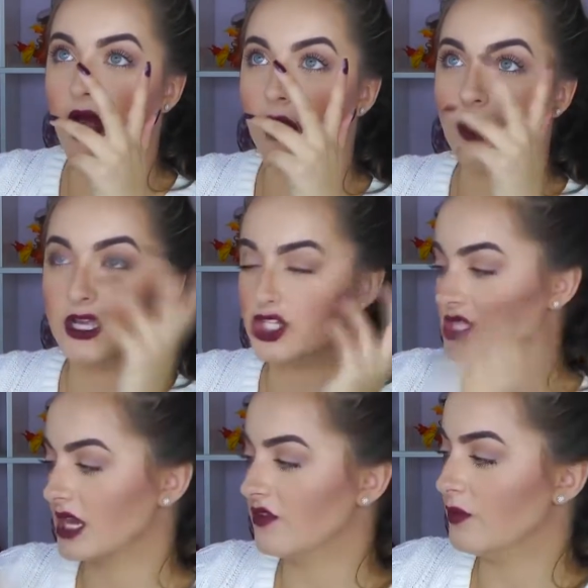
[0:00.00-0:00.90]
and
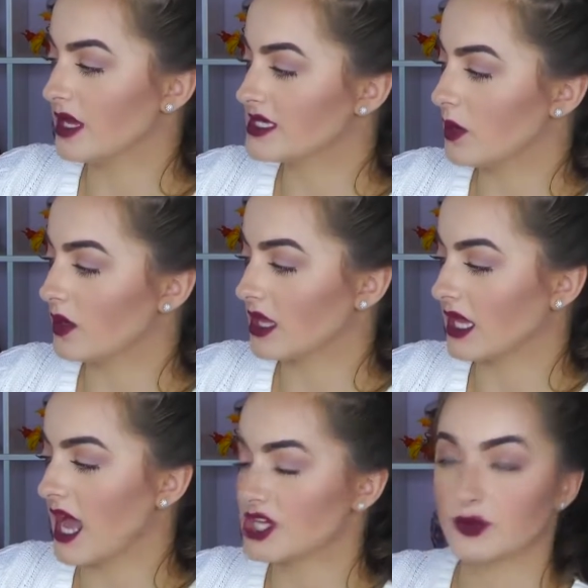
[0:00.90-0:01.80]
just kind of mix it with
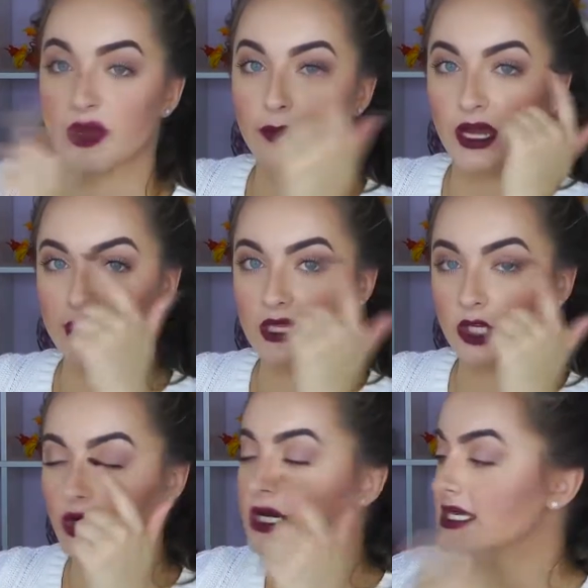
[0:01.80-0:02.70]
like Cashmere Bunny in
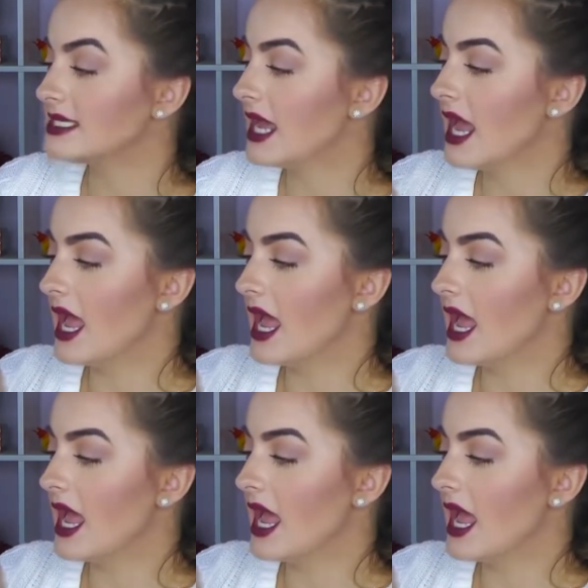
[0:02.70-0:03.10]
the crease.